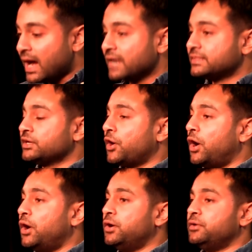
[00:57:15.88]
I think
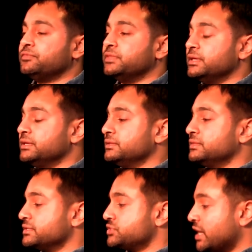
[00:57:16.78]
all the
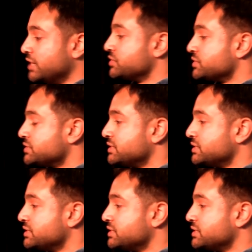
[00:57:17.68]
changes,